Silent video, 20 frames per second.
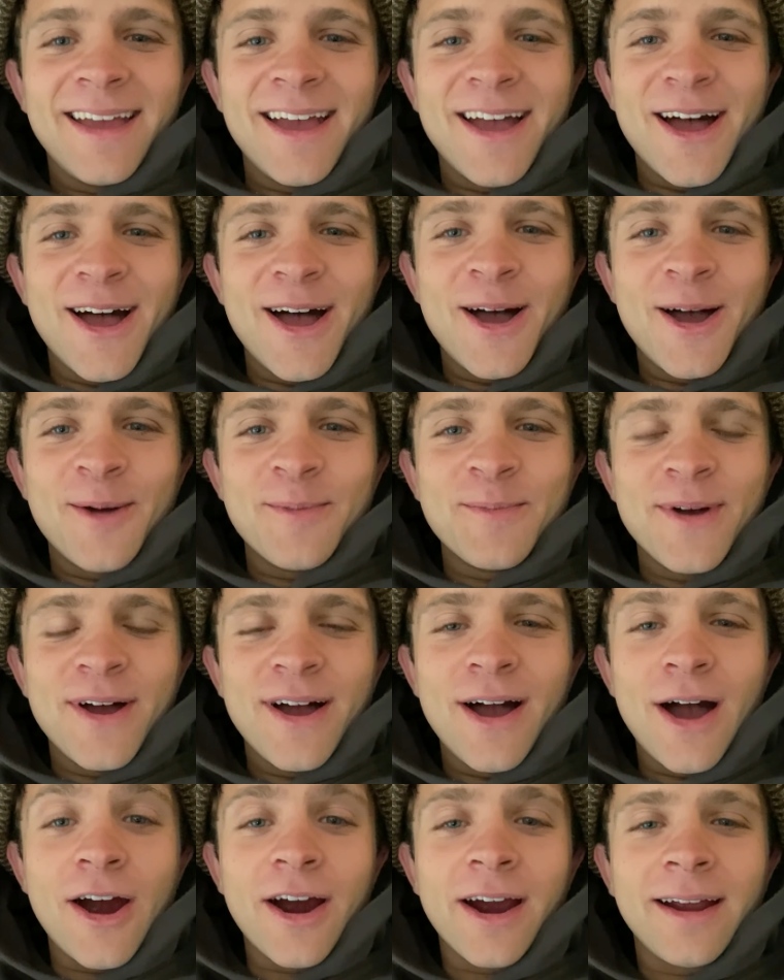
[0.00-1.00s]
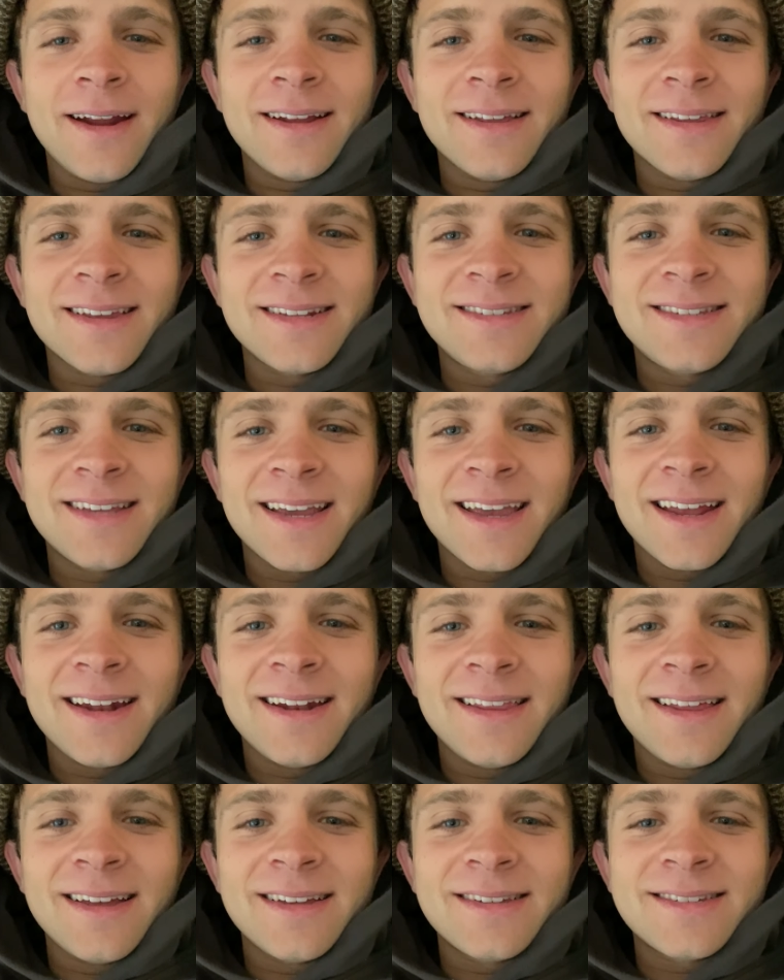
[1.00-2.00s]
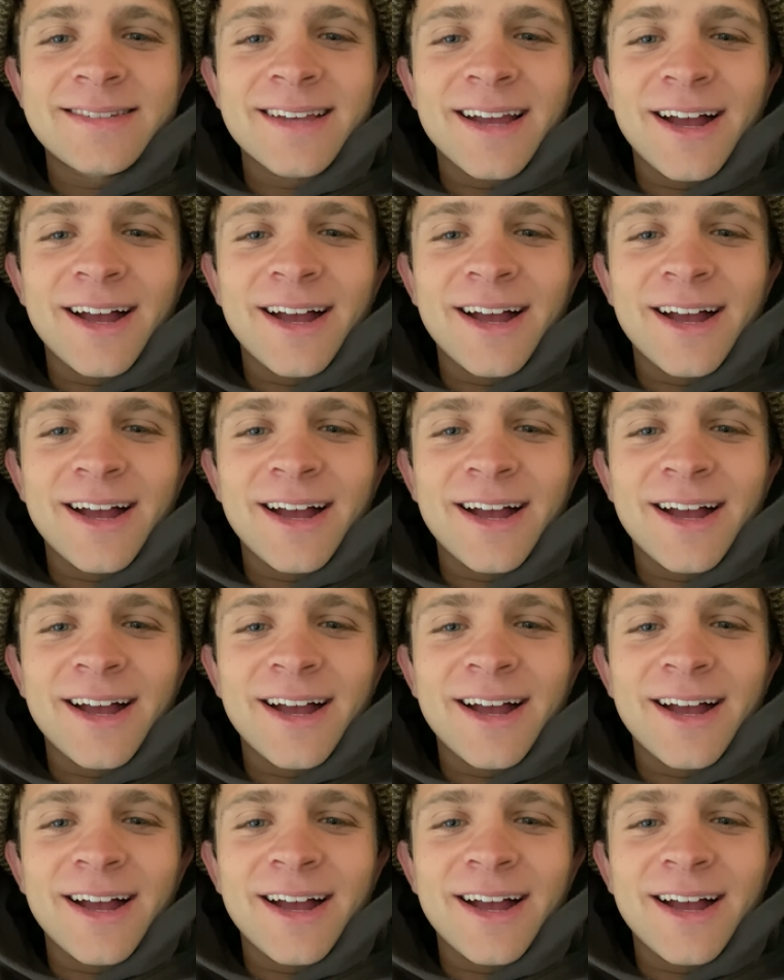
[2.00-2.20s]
All right, let's dig into this.